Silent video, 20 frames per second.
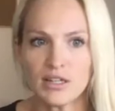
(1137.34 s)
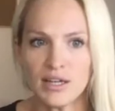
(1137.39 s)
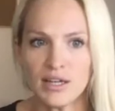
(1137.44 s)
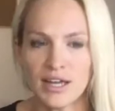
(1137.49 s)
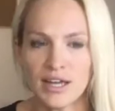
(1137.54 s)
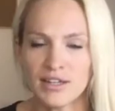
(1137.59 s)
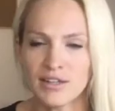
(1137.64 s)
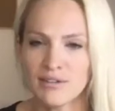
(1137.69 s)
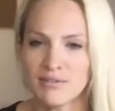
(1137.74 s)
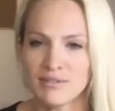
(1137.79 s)

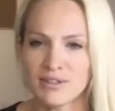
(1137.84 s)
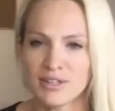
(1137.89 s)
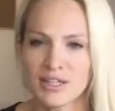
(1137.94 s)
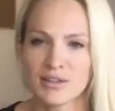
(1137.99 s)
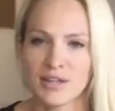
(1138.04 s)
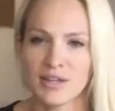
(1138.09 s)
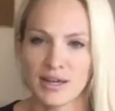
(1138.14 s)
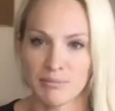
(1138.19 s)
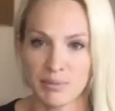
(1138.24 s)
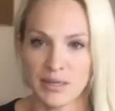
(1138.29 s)
and
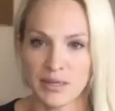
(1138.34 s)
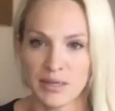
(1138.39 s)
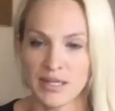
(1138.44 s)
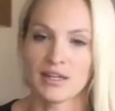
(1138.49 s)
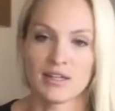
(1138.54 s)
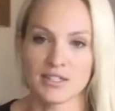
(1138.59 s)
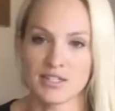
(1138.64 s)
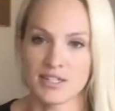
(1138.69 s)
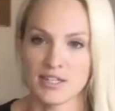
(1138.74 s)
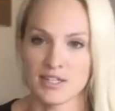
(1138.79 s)
like being
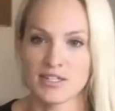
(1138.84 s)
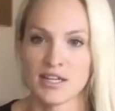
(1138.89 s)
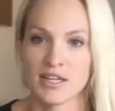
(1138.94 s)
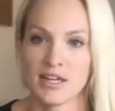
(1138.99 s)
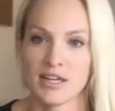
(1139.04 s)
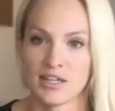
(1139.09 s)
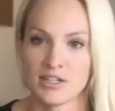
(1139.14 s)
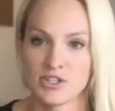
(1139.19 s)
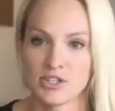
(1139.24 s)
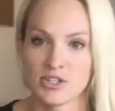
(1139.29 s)
consistent
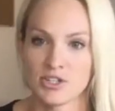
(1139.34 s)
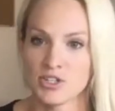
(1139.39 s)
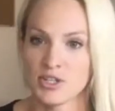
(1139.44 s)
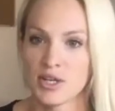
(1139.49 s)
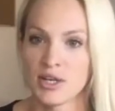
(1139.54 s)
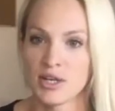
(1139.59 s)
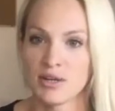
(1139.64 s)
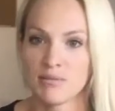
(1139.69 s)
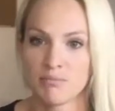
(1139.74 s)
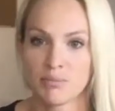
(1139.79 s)
is just
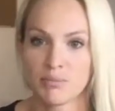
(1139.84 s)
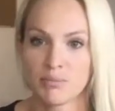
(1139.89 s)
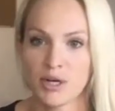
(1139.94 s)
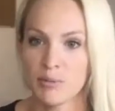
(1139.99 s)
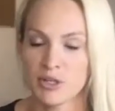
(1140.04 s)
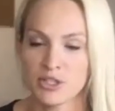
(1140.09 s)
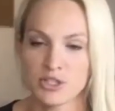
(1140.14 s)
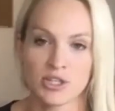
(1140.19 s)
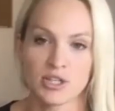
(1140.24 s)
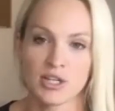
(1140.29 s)
the pretty
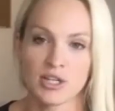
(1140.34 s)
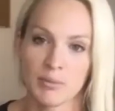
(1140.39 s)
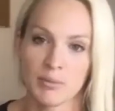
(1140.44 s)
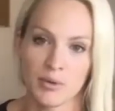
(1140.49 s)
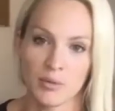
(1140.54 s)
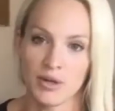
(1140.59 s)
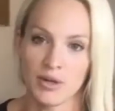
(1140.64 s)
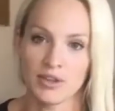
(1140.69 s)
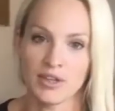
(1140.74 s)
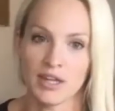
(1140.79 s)
much the number
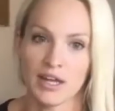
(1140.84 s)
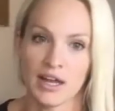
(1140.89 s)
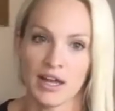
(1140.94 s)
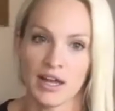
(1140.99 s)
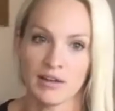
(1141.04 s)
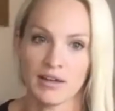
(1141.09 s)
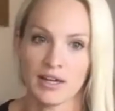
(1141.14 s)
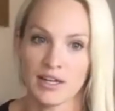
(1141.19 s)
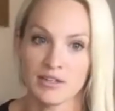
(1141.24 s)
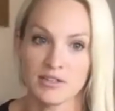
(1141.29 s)
one thing
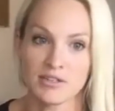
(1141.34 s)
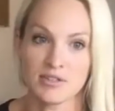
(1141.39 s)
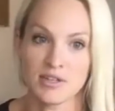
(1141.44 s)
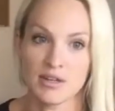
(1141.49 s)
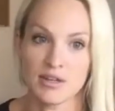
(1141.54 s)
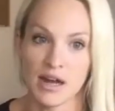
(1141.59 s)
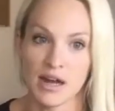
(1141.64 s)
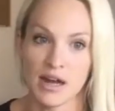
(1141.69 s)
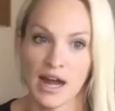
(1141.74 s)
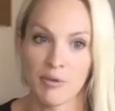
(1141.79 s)
because
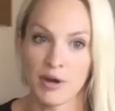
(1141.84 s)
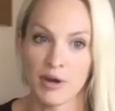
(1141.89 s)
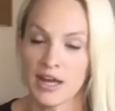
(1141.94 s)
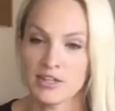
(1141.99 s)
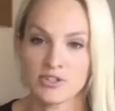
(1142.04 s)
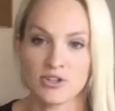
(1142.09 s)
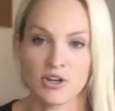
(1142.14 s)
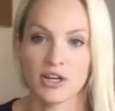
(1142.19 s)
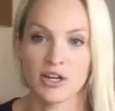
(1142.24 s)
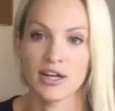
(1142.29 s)
i when i
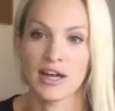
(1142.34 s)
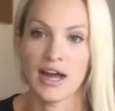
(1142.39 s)
started